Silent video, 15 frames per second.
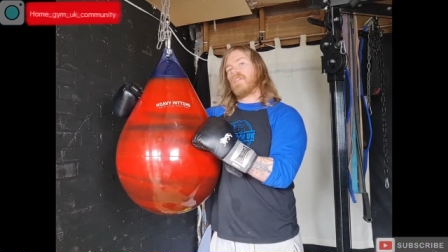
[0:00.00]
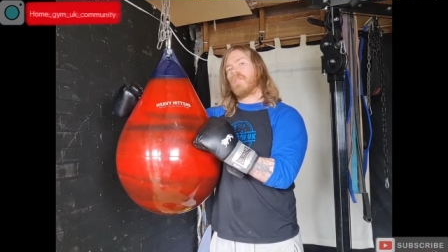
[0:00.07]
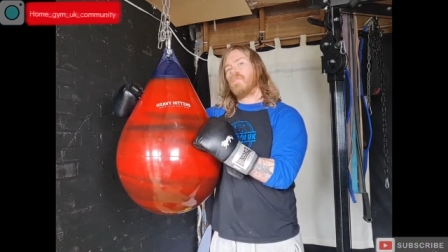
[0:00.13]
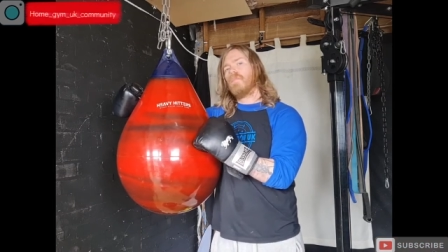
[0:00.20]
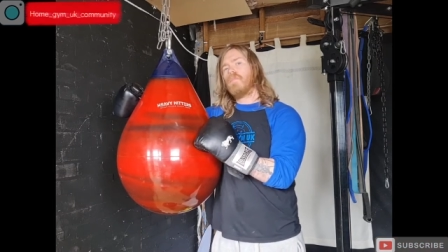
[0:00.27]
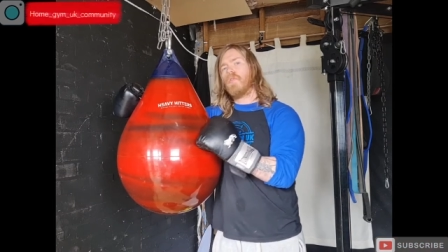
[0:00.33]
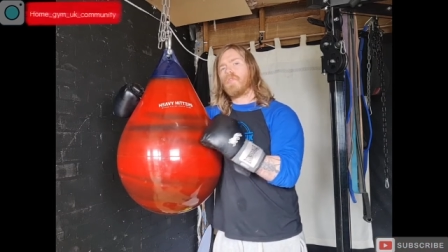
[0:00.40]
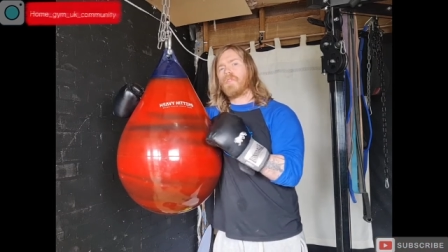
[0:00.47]
It's a
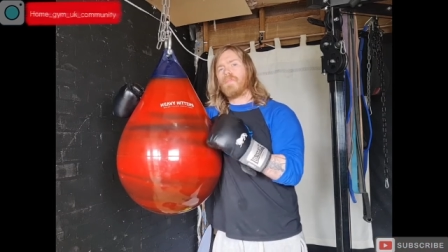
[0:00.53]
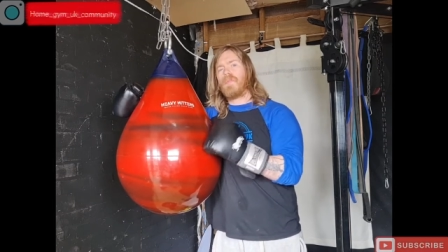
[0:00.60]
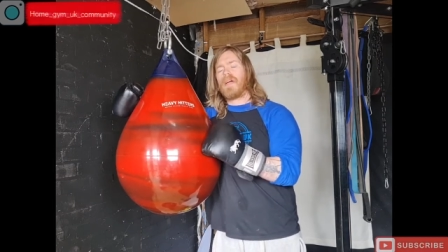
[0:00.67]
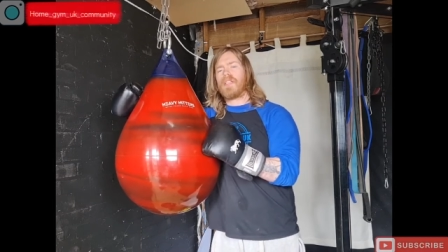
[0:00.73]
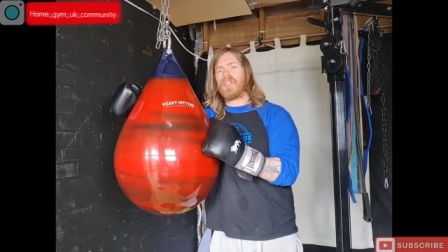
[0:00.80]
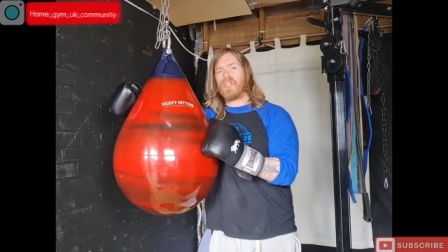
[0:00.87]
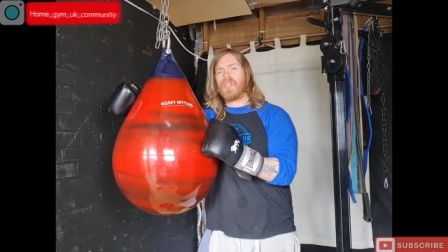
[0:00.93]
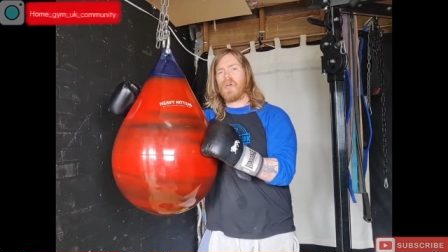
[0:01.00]
much
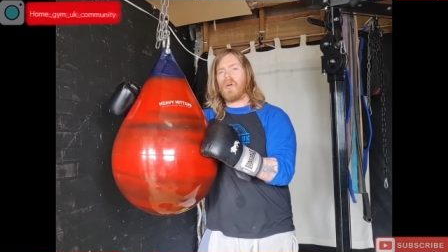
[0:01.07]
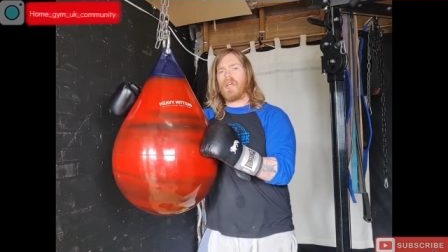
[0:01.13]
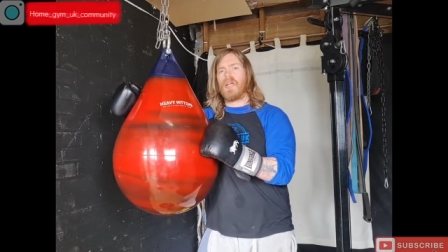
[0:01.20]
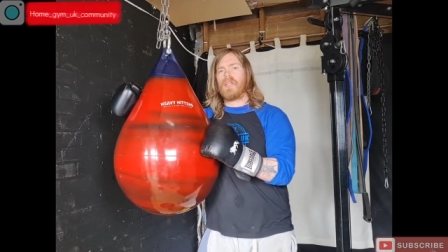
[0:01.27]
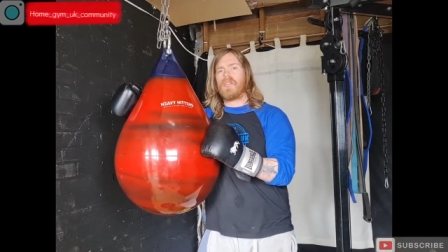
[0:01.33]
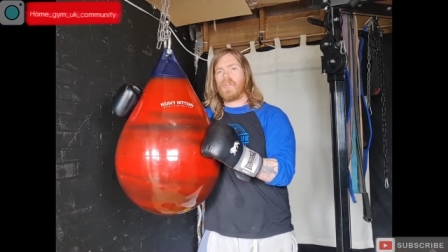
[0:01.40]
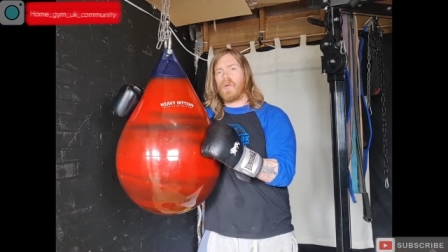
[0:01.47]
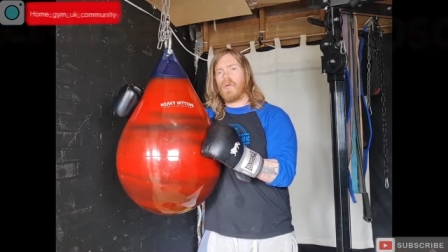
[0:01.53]
better shock
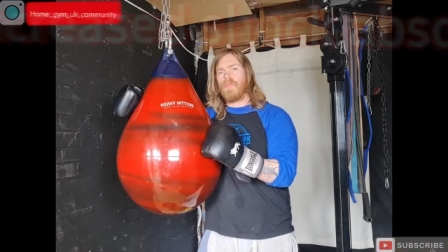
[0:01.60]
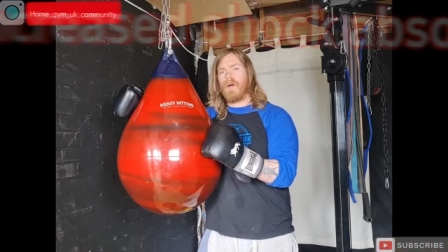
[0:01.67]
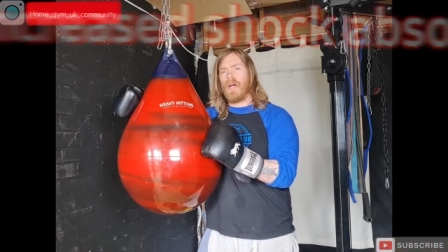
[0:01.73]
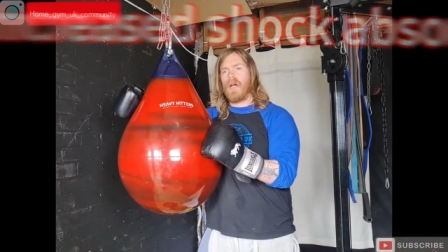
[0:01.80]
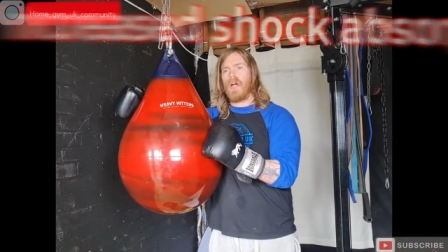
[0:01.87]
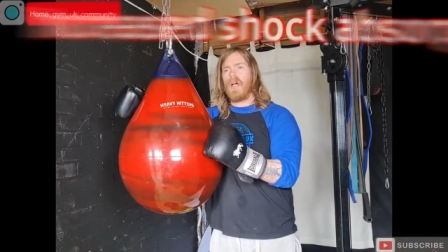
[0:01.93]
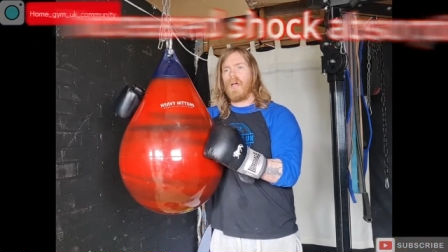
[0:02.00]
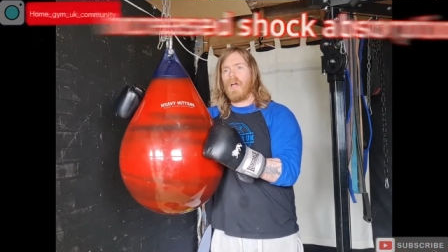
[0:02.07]

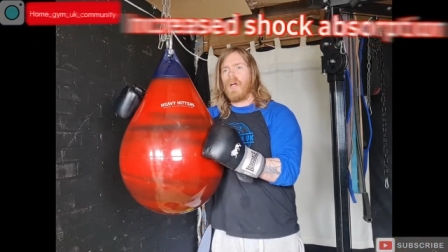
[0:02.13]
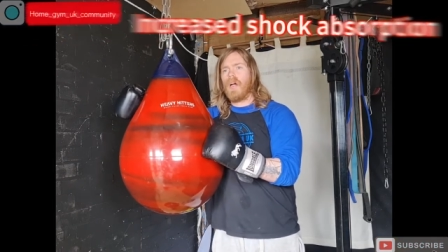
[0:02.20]
absorber,